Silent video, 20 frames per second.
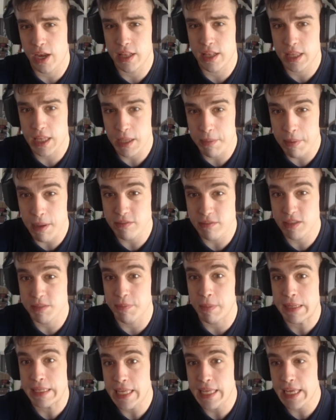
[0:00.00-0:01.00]
of debuffs,
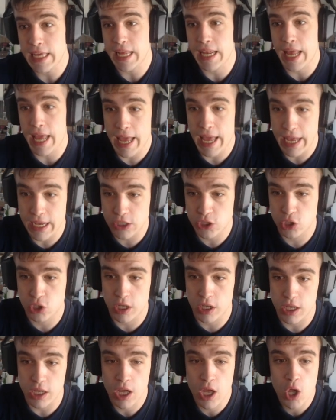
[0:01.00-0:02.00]
but he can
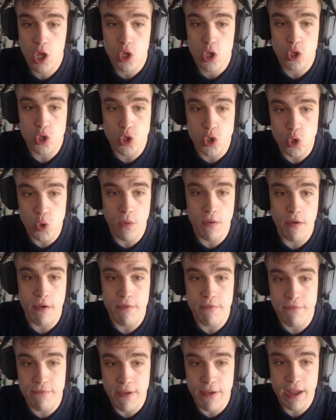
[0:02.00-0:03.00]
actually do
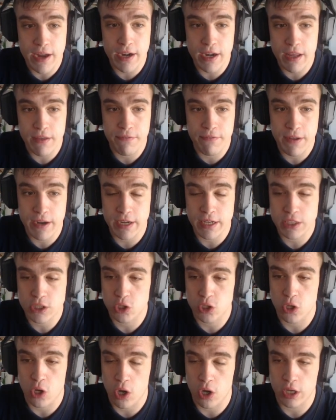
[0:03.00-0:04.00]
very
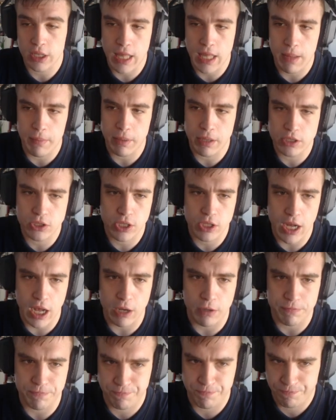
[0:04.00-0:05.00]
strong damage.
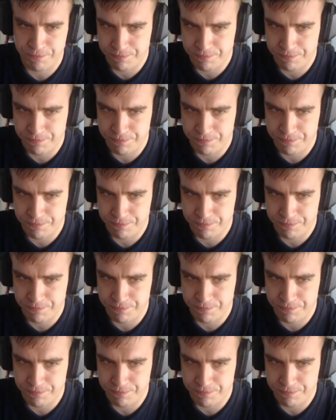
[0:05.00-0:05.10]
Now,